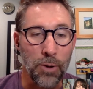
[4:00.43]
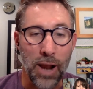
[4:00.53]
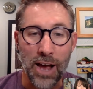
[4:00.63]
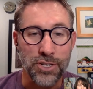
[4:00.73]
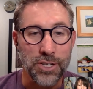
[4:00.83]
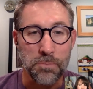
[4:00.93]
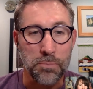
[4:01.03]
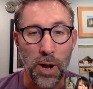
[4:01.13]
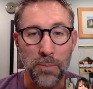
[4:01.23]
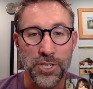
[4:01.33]
would actually
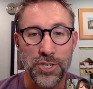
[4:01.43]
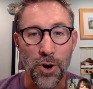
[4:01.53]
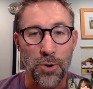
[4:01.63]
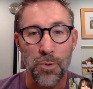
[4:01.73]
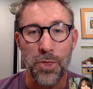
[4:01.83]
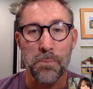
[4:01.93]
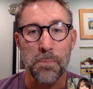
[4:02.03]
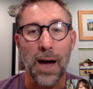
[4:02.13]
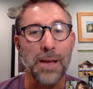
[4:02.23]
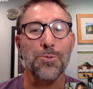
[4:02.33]
probably start with a
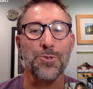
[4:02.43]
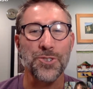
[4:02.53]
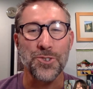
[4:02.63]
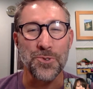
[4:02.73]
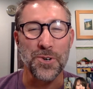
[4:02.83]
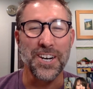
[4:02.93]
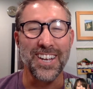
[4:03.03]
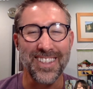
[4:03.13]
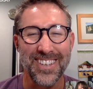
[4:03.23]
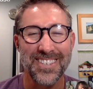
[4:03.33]
Bible
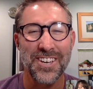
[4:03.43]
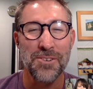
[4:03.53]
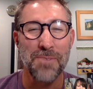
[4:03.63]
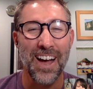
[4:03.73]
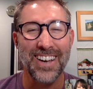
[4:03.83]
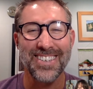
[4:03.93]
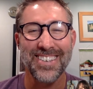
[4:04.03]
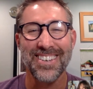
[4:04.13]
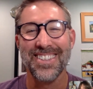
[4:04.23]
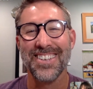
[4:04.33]
story. Let's go back to
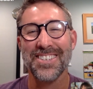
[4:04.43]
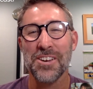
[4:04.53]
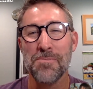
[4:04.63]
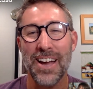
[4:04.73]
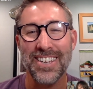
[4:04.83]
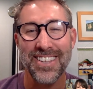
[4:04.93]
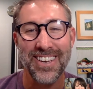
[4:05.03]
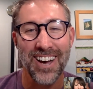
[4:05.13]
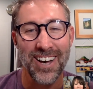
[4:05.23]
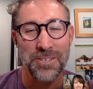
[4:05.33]
the
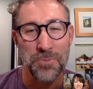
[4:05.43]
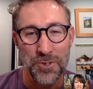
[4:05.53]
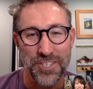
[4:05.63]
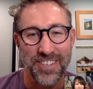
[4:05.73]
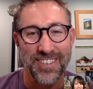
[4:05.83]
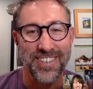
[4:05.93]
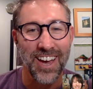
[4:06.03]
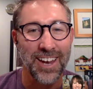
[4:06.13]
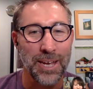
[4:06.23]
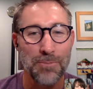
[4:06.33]
Gospels and this
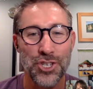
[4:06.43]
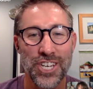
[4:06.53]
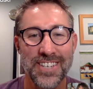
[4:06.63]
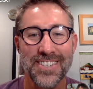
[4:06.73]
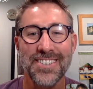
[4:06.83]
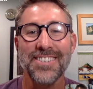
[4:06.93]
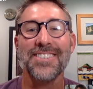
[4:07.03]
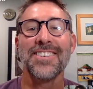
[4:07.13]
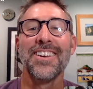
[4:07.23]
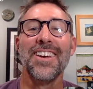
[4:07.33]
guy named
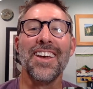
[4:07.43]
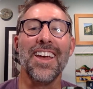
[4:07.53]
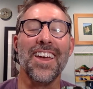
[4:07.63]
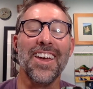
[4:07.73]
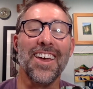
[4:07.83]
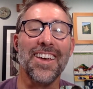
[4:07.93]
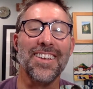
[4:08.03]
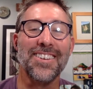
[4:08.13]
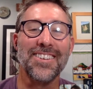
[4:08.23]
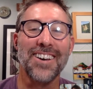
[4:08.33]
Jesus.
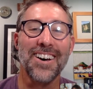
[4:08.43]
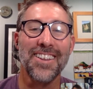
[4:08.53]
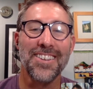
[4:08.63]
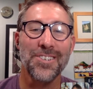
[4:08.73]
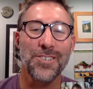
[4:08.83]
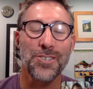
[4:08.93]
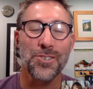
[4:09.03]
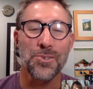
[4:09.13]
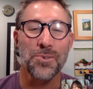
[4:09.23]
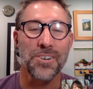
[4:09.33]
And there's a
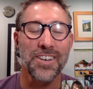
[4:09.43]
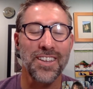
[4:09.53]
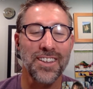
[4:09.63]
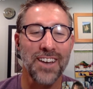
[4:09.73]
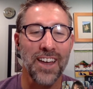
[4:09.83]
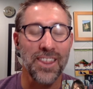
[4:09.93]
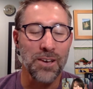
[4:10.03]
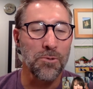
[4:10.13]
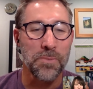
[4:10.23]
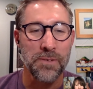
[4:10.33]
story that I
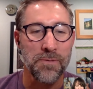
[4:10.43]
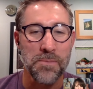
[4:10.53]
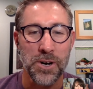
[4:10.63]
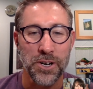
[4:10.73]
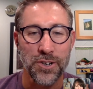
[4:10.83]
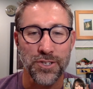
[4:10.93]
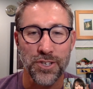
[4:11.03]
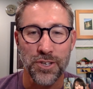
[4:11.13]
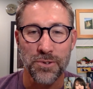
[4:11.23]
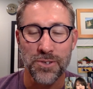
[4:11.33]
think will be familiar to
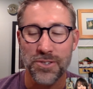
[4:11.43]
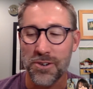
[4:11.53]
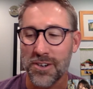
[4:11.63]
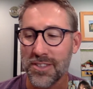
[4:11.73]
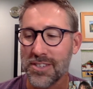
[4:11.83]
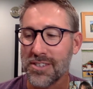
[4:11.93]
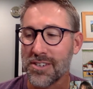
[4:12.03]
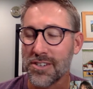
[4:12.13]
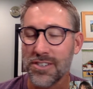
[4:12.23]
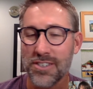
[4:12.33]
you and to our
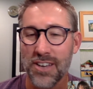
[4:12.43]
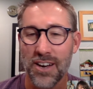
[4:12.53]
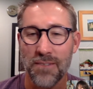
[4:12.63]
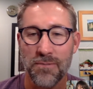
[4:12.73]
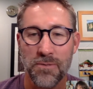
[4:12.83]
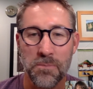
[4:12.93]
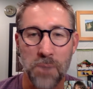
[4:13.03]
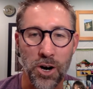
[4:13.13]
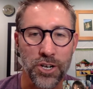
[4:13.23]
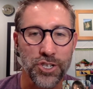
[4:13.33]
listeners from
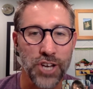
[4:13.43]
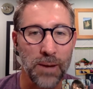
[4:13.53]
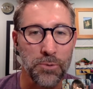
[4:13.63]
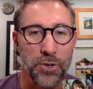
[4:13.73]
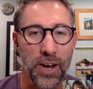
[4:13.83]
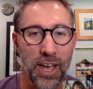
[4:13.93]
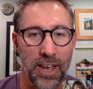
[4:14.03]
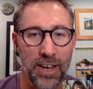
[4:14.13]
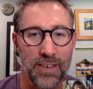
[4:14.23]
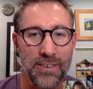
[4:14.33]
Mark chapter
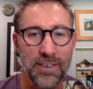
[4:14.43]
8.